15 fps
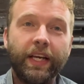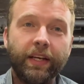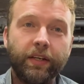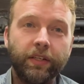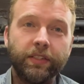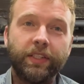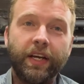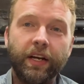
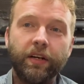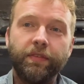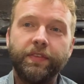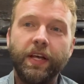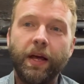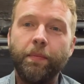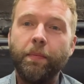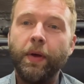good care of
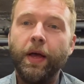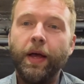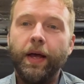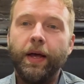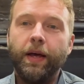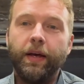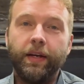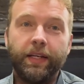them,
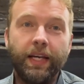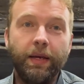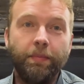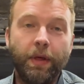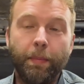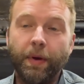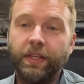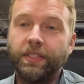keep
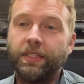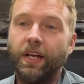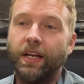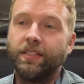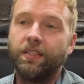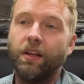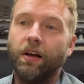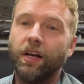them
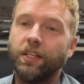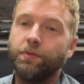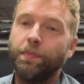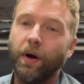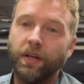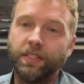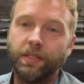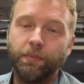as long as
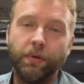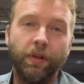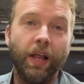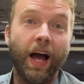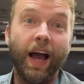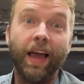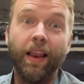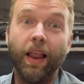possible.
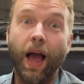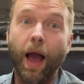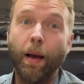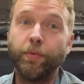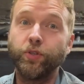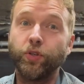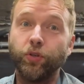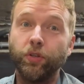I
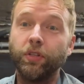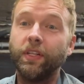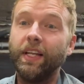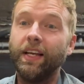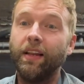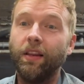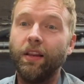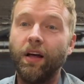
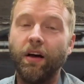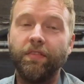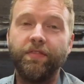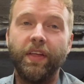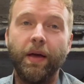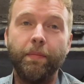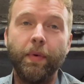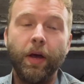absolutely love
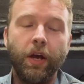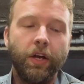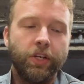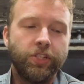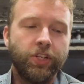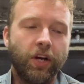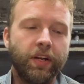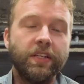them.
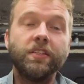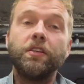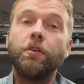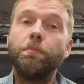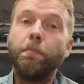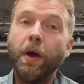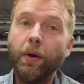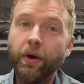Sean is an
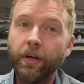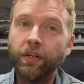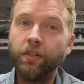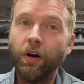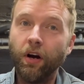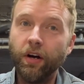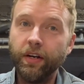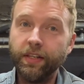American
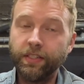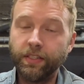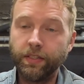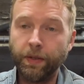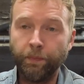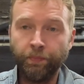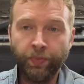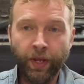artist.
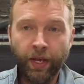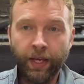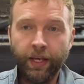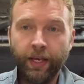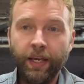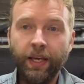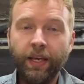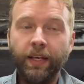
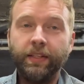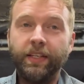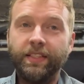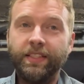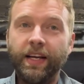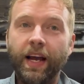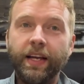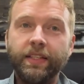He
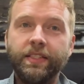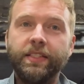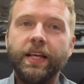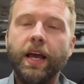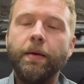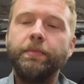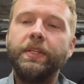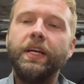designs
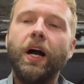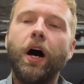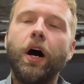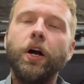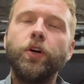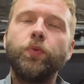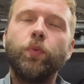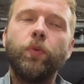them. The
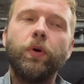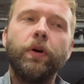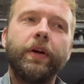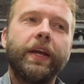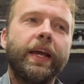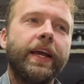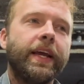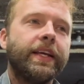artwork
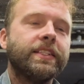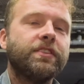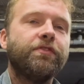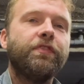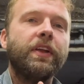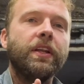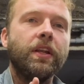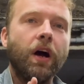is
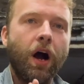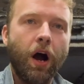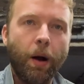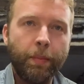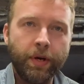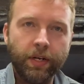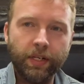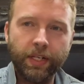
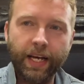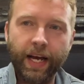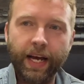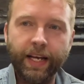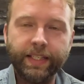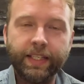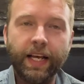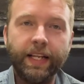phenomenal,
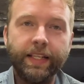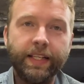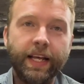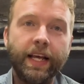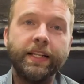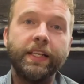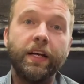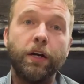guys. And
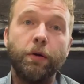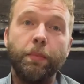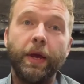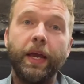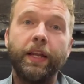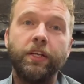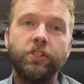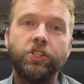then they are
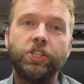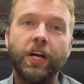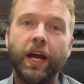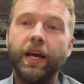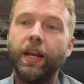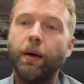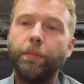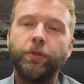made in
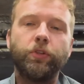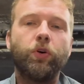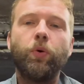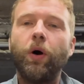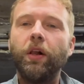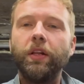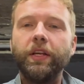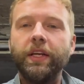China, but the
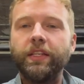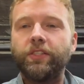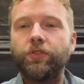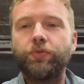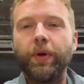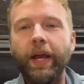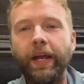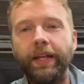quality is
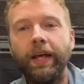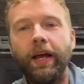great.